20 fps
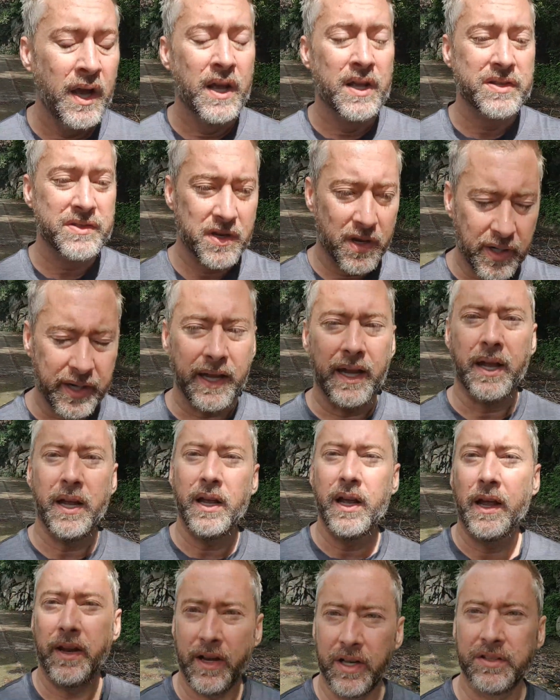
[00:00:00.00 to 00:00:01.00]
So, okay,
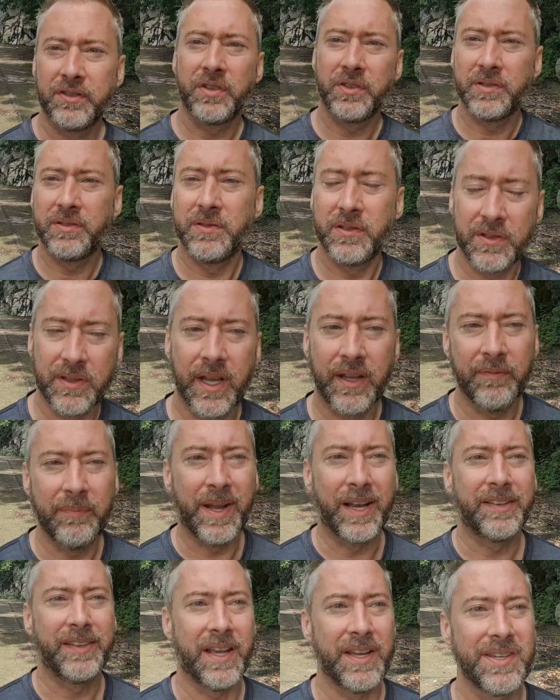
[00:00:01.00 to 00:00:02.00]
I'm going to give
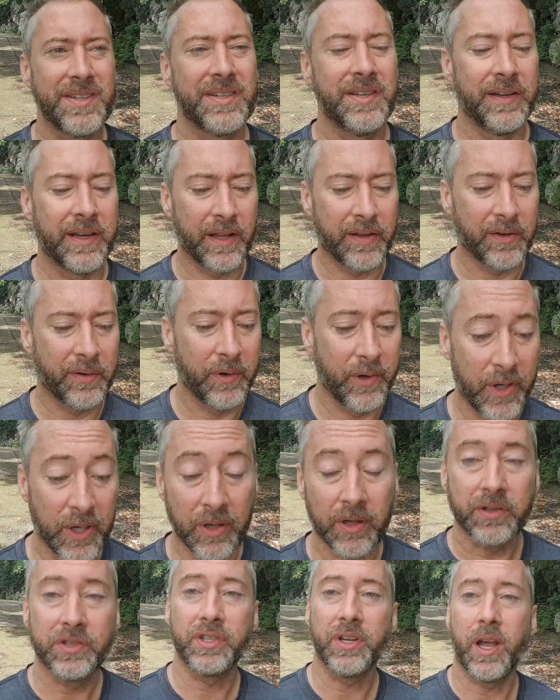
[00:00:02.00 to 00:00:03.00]
meditation another
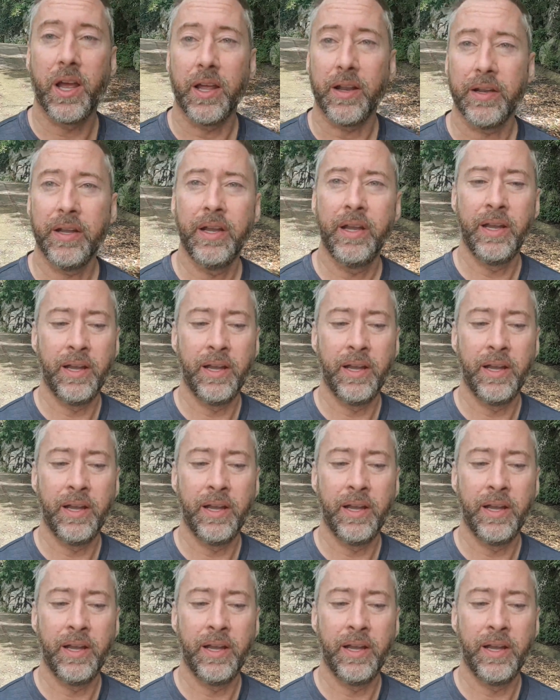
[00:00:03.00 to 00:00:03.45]
real shot.